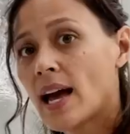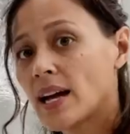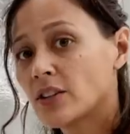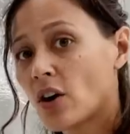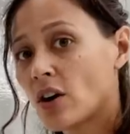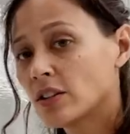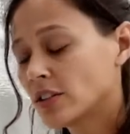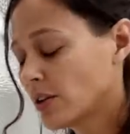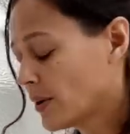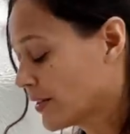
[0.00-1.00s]
and
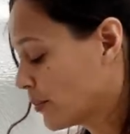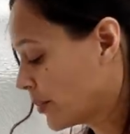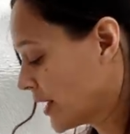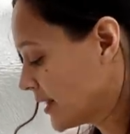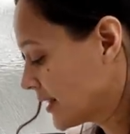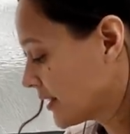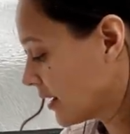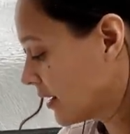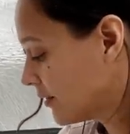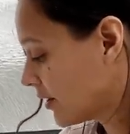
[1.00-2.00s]
also at the base
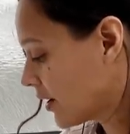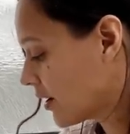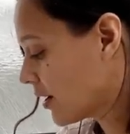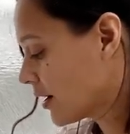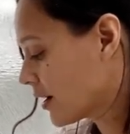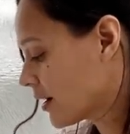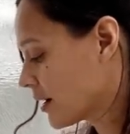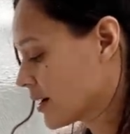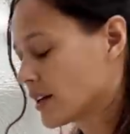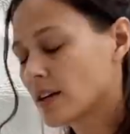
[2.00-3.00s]
of
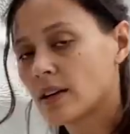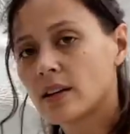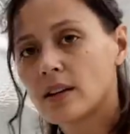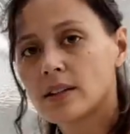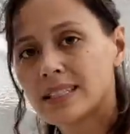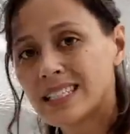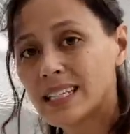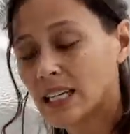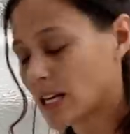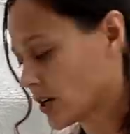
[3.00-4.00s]
our
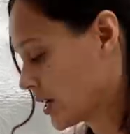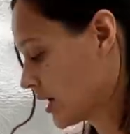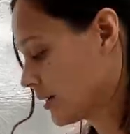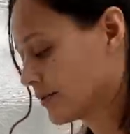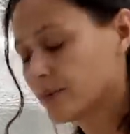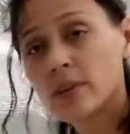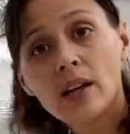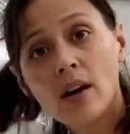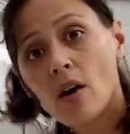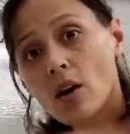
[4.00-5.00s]
seating area.
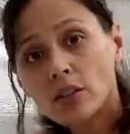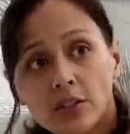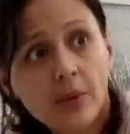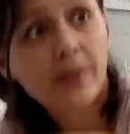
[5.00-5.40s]
Also